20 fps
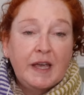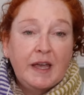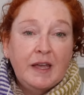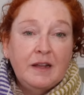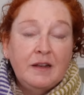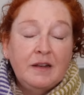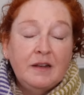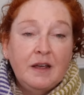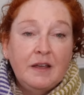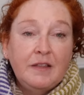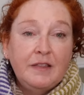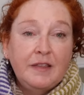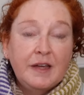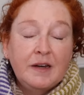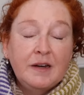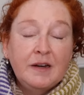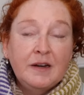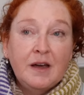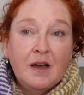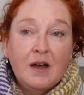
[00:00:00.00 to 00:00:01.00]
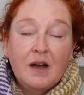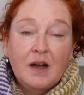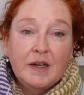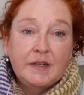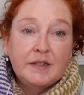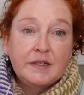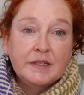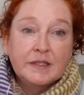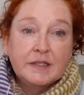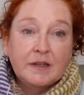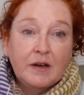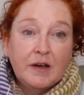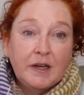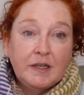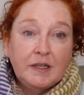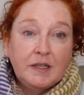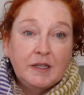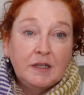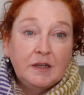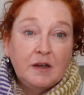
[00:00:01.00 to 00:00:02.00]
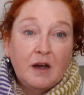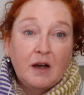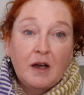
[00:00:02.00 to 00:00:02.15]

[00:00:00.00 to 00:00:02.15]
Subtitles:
and then I decided